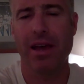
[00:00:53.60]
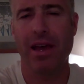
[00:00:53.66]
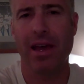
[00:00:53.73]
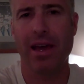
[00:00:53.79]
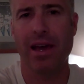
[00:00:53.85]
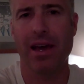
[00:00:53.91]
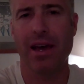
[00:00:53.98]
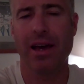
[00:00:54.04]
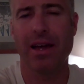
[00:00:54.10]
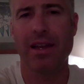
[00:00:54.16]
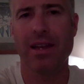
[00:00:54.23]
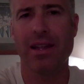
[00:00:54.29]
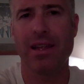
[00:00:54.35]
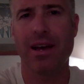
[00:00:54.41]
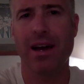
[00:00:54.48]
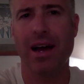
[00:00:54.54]

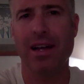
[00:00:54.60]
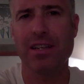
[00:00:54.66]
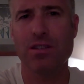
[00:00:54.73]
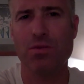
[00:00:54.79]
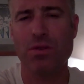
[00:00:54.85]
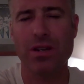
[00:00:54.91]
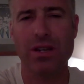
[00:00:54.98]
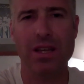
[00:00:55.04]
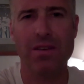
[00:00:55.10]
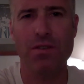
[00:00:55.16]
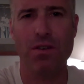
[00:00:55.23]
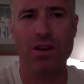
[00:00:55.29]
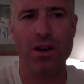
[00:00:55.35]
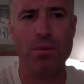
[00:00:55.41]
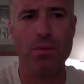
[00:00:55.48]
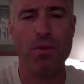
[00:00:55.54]
And I just want to give you
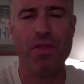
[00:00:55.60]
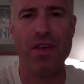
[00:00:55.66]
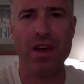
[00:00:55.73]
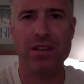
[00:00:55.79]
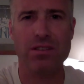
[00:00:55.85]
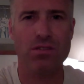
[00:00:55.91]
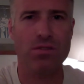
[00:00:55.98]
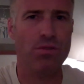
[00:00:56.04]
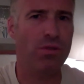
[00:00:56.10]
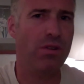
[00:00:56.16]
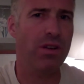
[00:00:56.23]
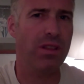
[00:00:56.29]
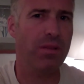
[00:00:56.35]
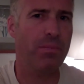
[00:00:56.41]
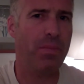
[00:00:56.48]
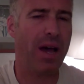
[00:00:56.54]
a couple things that the Lord
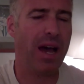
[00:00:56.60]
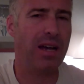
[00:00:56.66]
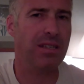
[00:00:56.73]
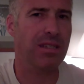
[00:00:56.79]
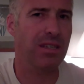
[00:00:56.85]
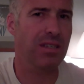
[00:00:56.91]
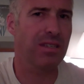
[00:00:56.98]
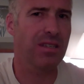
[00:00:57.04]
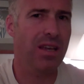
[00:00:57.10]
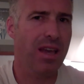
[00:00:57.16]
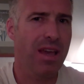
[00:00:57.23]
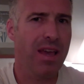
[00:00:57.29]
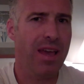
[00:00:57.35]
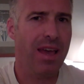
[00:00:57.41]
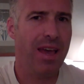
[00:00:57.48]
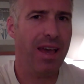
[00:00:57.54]
in the past
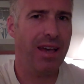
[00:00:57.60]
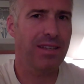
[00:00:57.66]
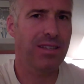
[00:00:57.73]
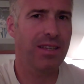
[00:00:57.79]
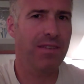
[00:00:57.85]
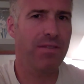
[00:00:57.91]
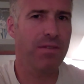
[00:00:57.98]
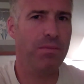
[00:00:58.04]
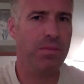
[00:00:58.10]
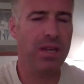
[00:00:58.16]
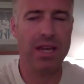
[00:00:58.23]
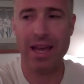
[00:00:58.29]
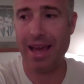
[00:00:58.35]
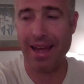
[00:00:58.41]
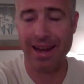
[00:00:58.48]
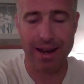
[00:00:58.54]
has given
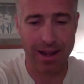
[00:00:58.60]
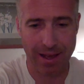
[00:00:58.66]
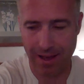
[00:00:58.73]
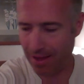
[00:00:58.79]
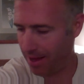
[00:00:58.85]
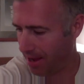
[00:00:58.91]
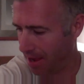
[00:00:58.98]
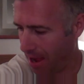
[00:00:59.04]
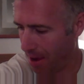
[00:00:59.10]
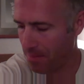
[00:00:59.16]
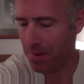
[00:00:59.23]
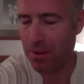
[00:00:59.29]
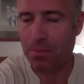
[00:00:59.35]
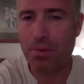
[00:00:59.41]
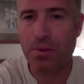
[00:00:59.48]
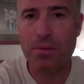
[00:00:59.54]
me, and I'm
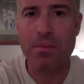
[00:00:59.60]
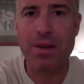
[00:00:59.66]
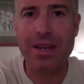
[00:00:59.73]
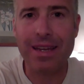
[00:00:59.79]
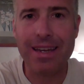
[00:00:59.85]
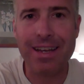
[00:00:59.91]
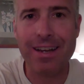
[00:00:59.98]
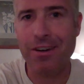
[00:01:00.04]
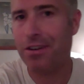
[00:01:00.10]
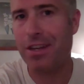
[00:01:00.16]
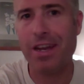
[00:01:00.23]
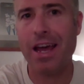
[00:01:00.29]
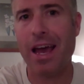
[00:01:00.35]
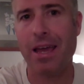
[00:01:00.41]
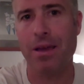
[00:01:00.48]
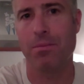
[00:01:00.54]
implementing here
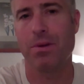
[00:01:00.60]
tonight,